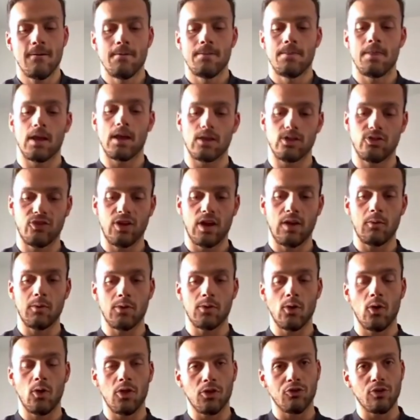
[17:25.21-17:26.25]
next year with
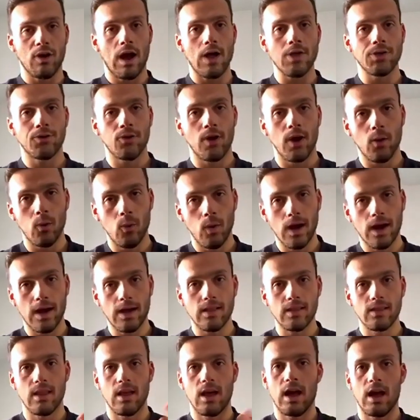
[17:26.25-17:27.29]
all the trials going
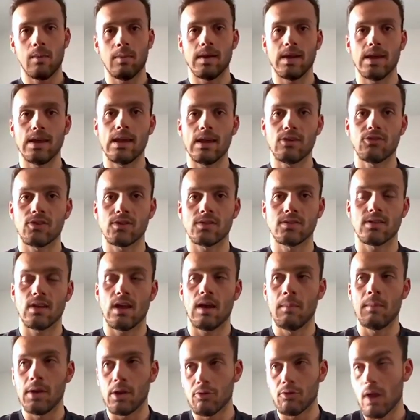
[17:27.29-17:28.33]
well, I mean, it's just,
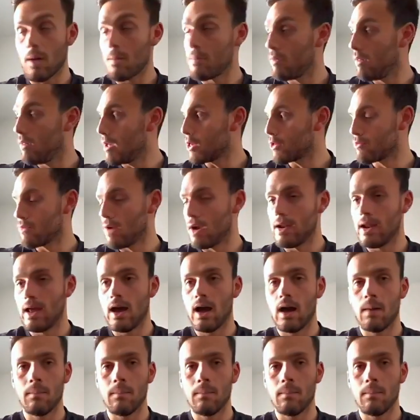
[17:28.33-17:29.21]
I'm in a great place right now.